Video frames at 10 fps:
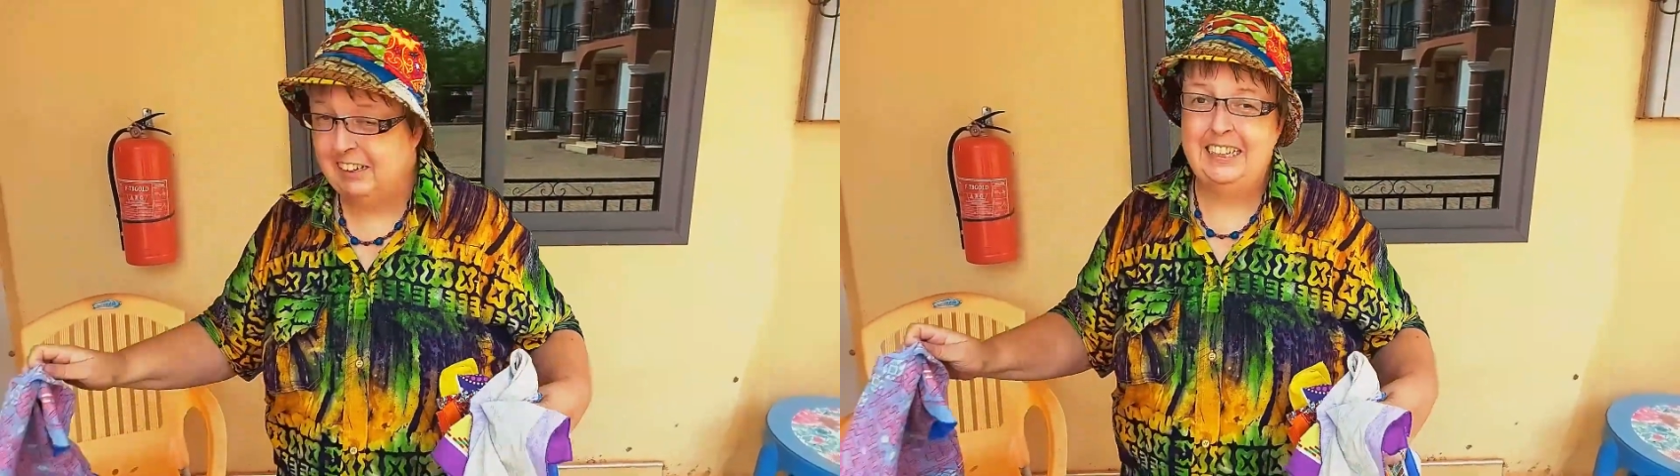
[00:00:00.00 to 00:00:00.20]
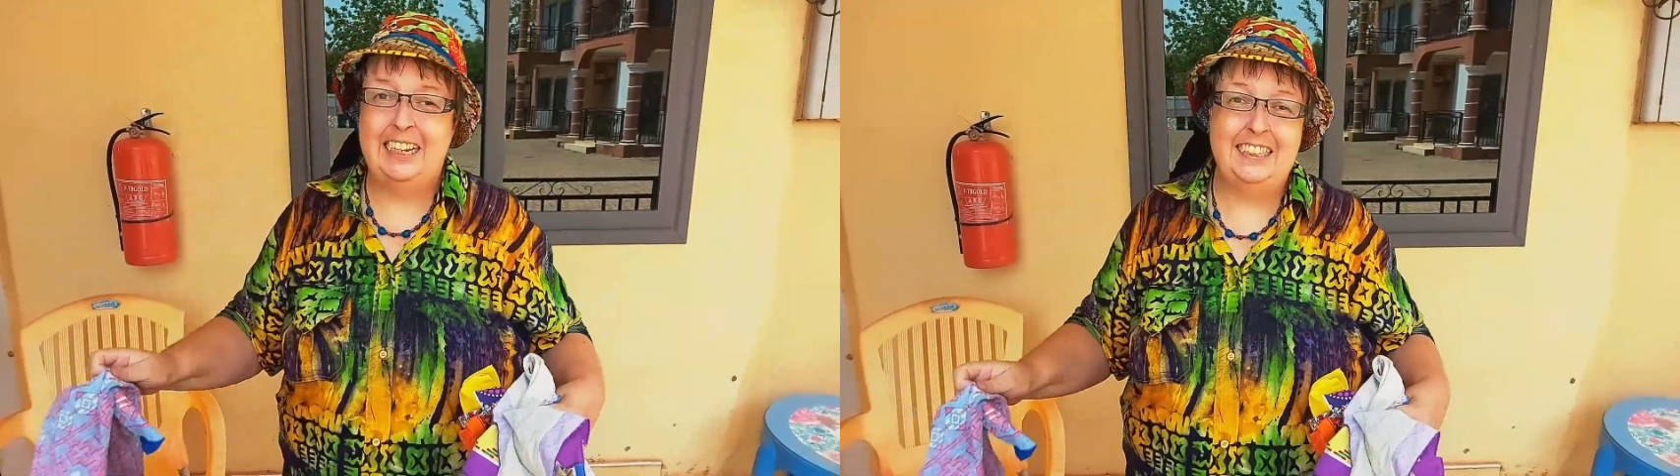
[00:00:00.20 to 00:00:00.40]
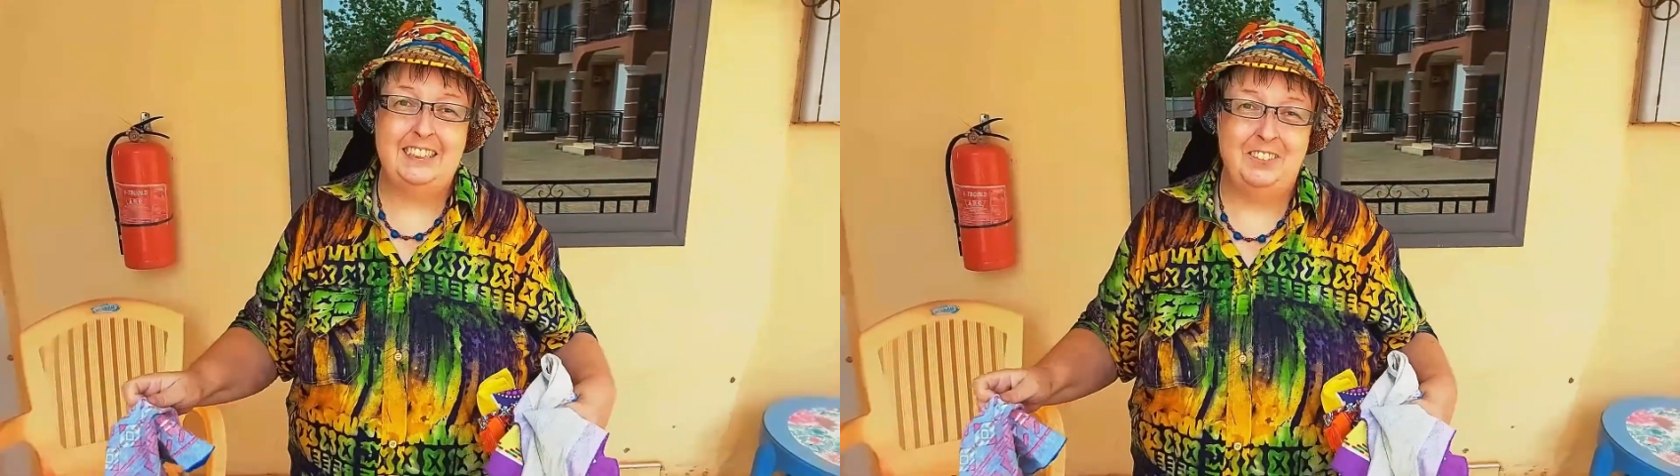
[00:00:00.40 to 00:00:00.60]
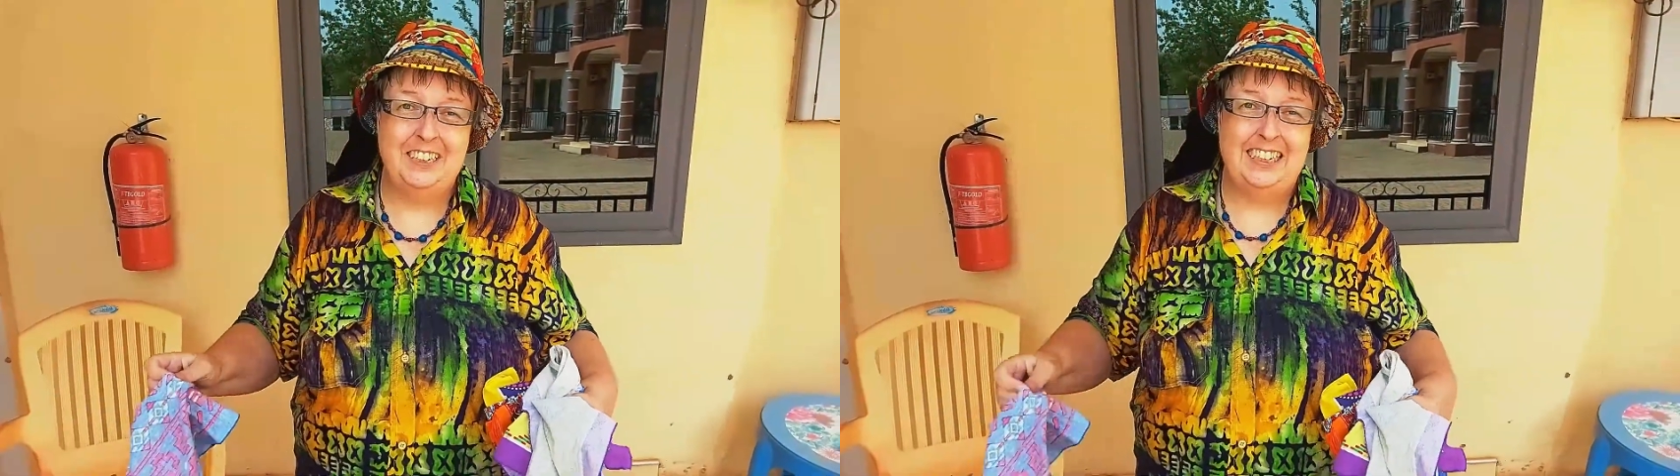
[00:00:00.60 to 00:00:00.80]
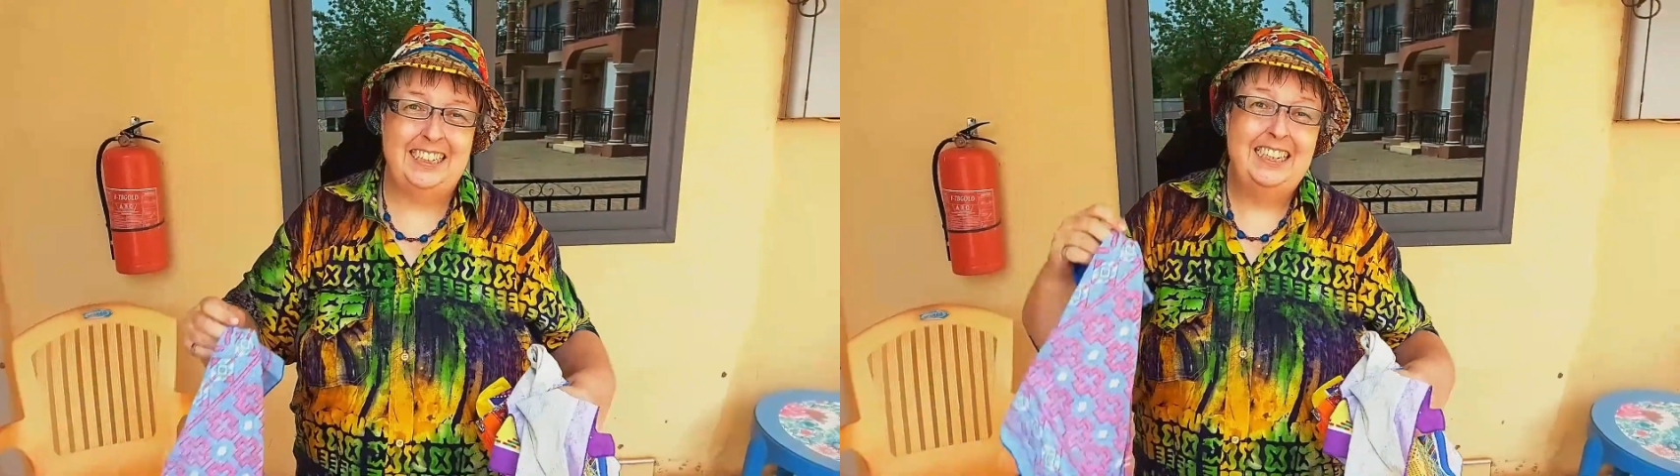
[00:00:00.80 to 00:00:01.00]
again and you
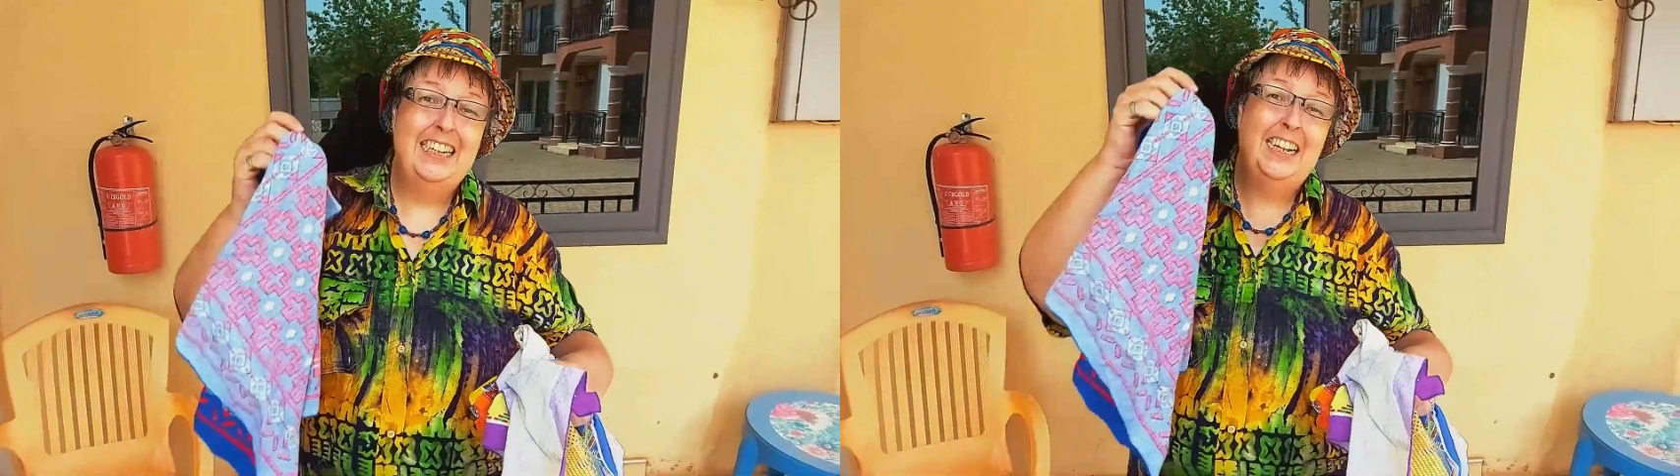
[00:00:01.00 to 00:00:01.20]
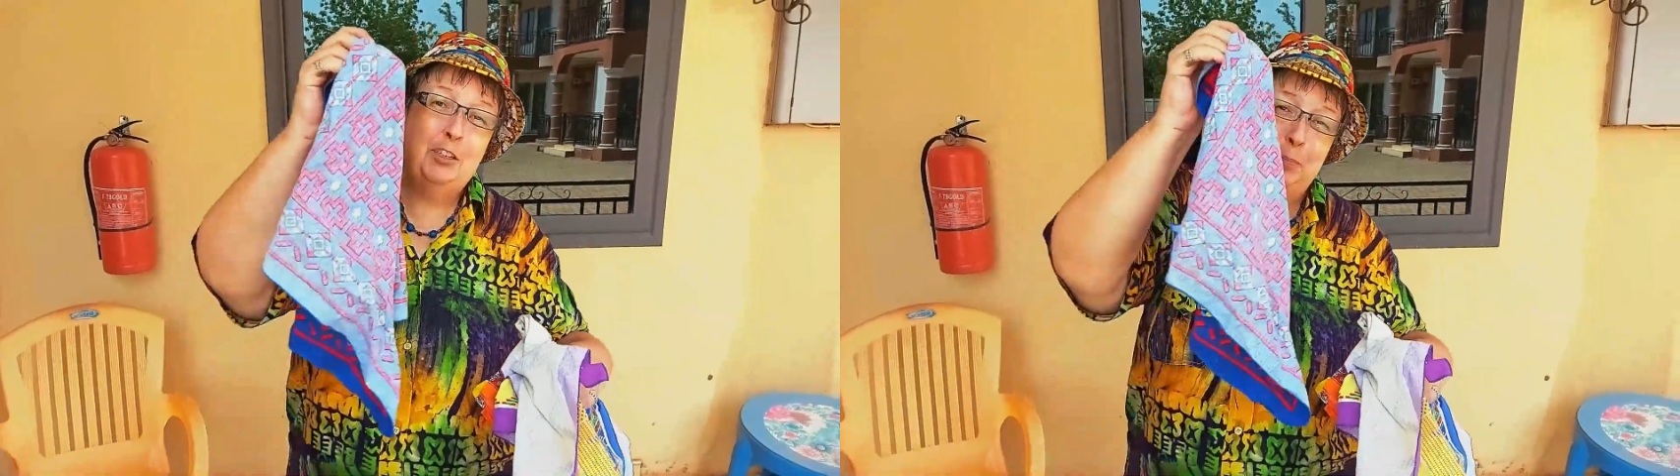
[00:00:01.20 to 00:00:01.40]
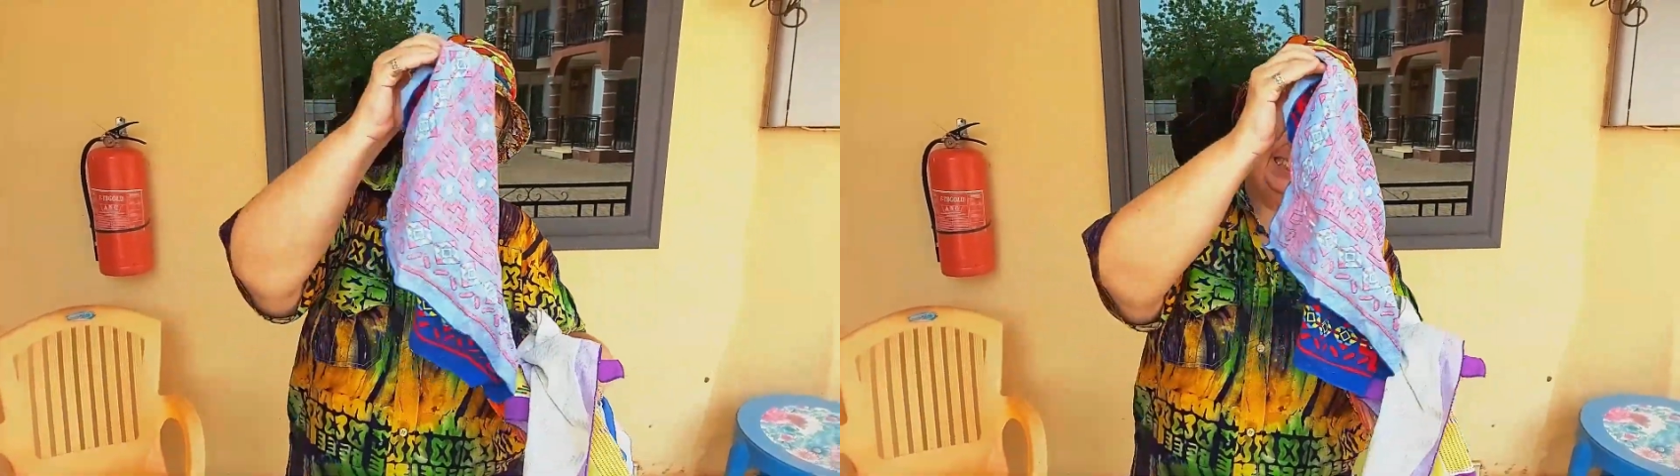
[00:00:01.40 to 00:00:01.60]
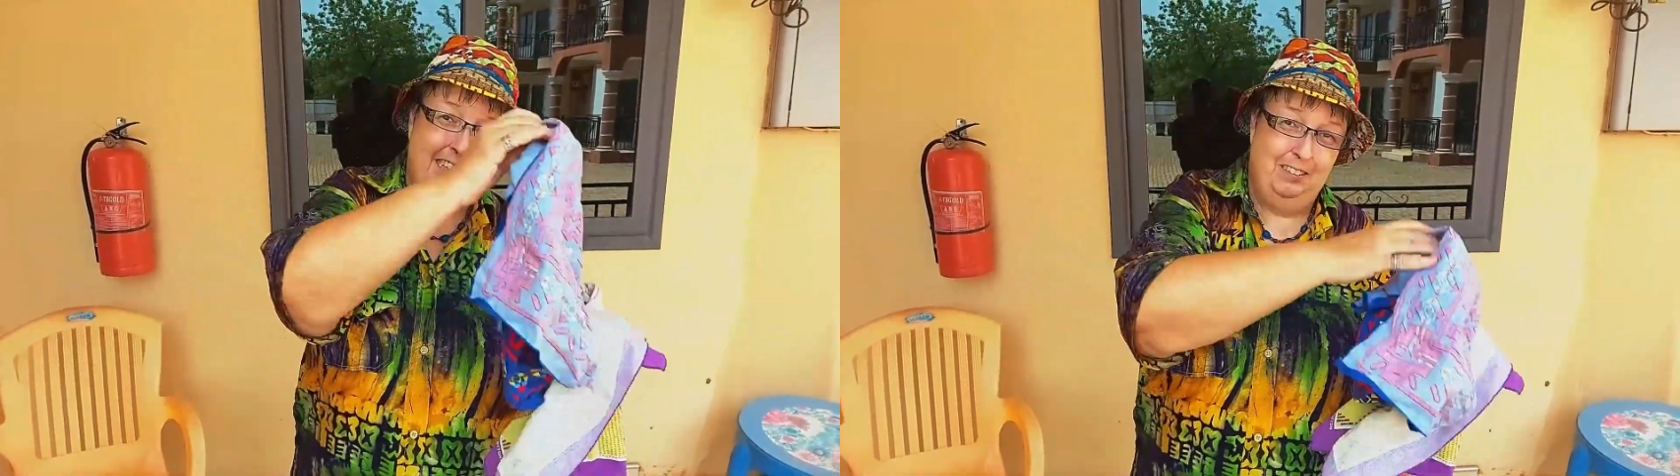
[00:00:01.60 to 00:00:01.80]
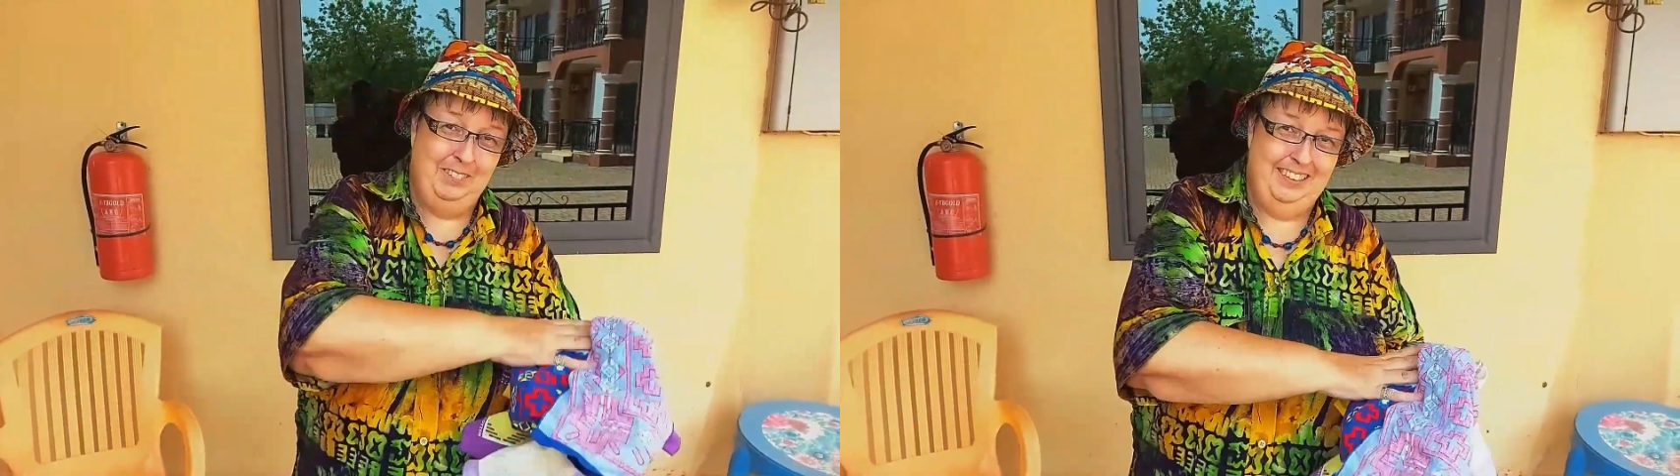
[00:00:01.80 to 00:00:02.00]
forget it and you buy
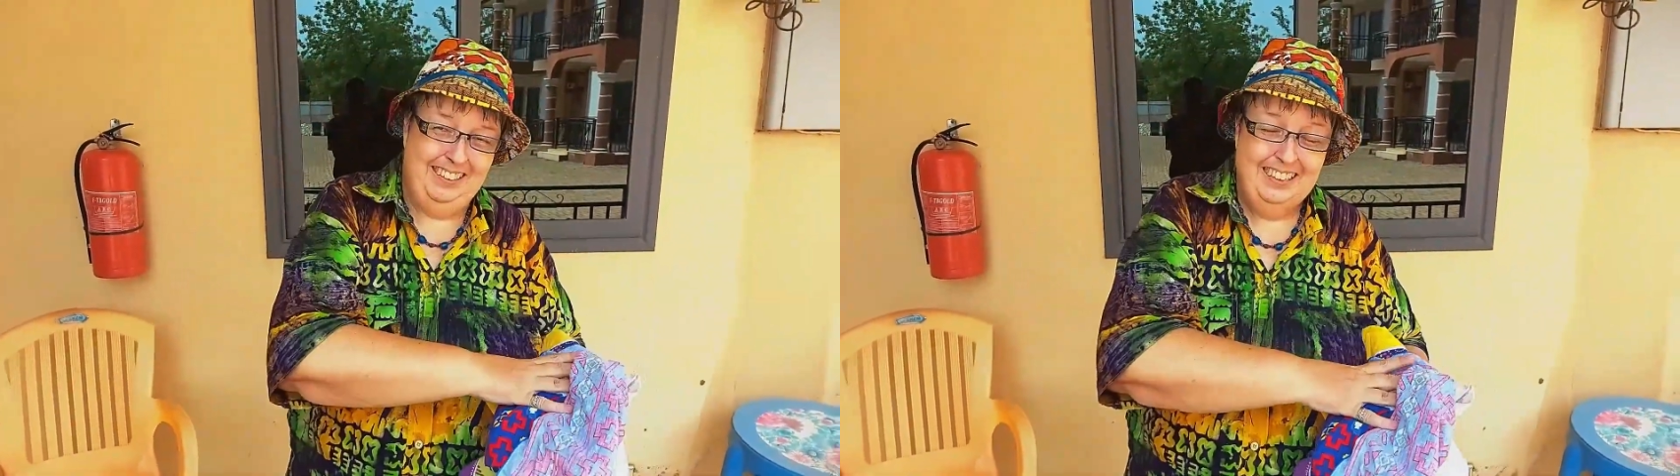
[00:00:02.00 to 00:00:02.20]
another one.